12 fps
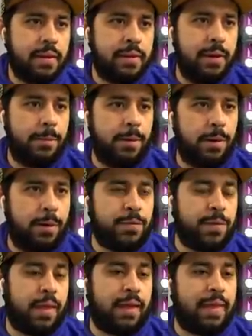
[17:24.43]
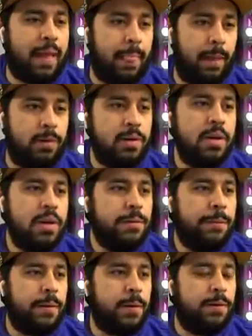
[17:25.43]
Yeah, we're going for that yellow.
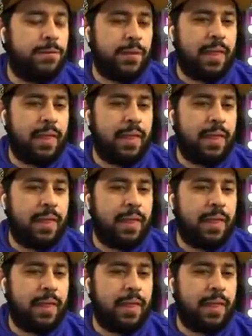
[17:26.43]
We're going for